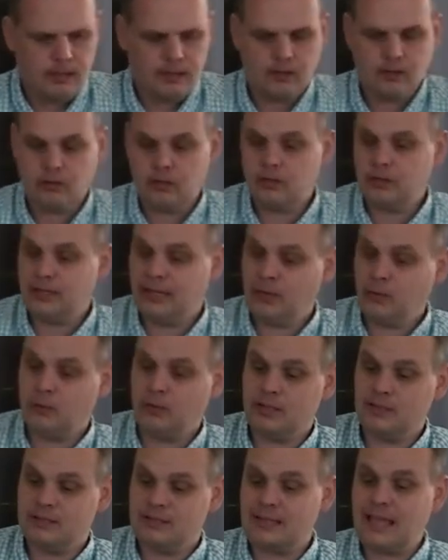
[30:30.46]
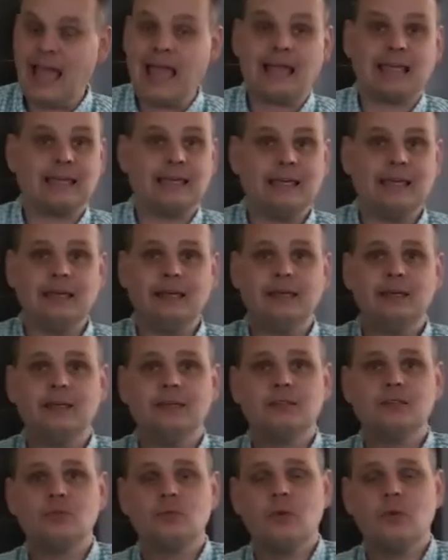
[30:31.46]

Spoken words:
Well, it was Zacchaeus,